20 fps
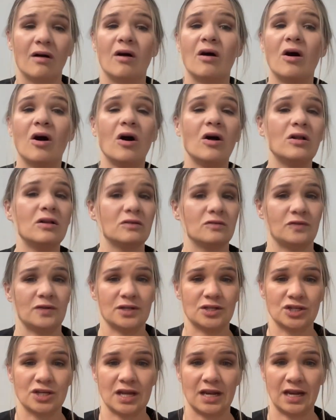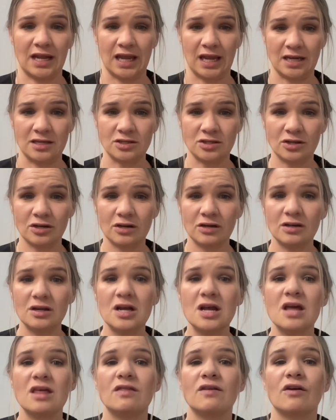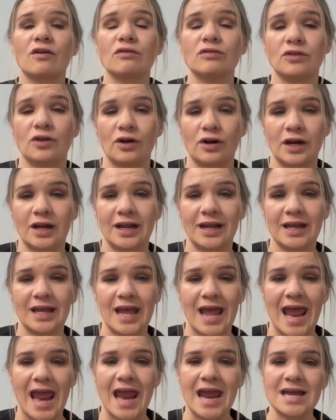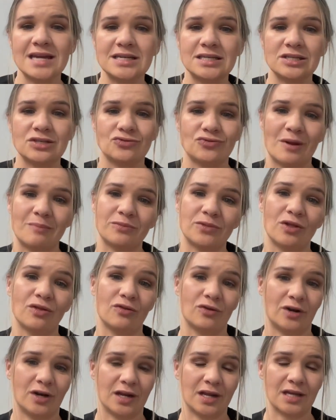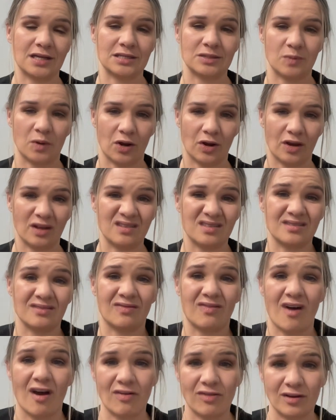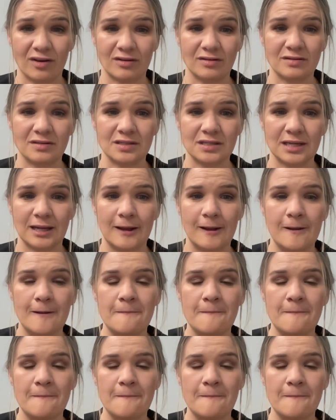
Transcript: all of which can hinder their learning and disrupt the learning experience of others.